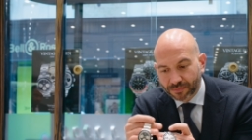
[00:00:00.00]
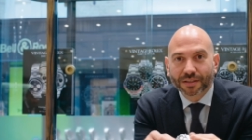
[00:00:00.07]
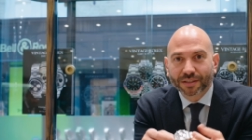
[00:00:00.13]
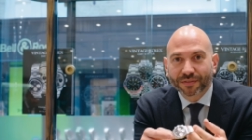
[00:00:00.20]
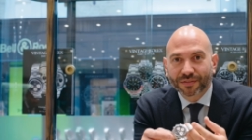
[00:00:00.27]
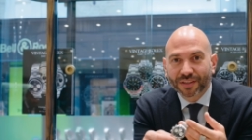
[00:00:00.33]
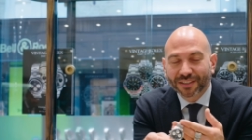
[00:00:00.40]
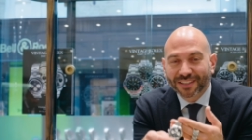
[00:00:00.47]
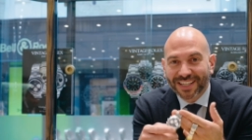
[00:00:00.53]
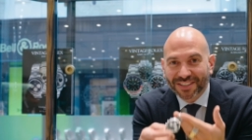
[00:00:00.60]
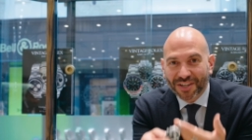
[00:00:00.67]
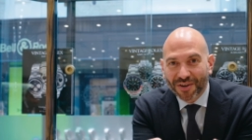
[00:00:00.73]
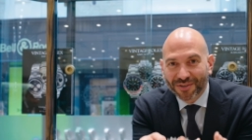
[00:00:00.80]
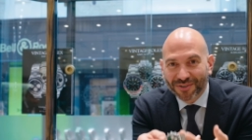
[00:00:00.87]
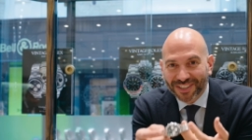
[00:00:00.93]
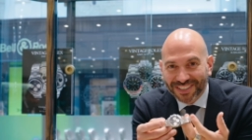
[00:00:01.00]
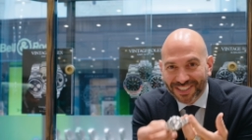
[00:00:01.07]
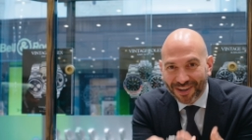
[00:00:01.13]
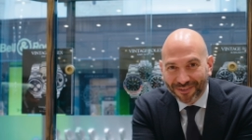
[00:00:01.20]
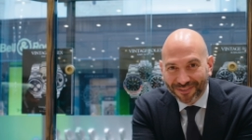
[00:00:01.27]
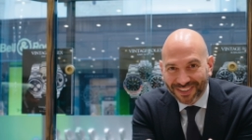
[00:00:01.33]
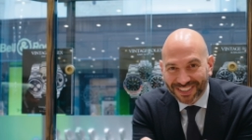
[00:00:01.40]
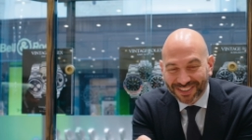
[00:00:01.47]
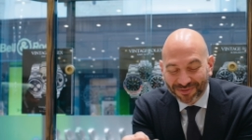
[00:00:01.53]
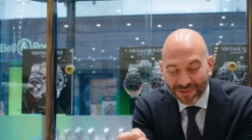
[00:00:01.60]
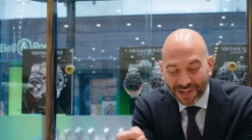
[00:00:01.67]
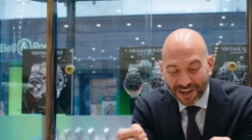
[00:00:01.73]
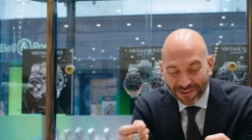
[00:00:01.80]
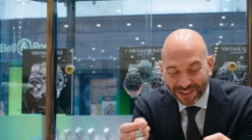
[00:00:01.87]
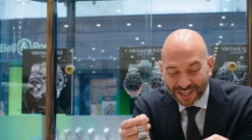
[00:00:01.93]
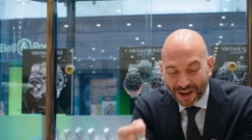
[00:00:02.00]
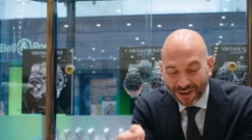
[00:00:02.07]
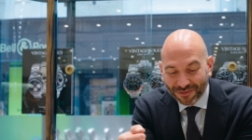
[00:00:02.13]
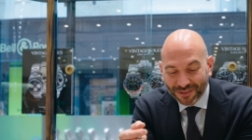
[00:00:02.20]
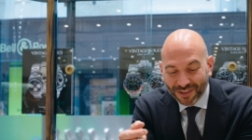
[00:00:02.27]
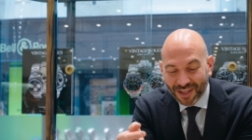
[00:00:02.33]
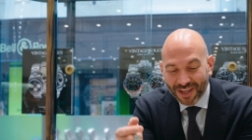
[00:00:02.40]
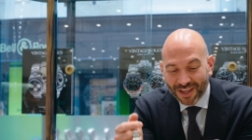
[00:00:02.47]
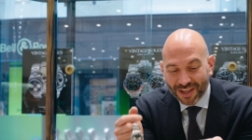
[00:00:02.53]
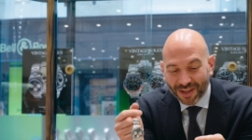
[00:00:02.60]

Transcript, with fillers: As if the Daytona itself isn't rare enough,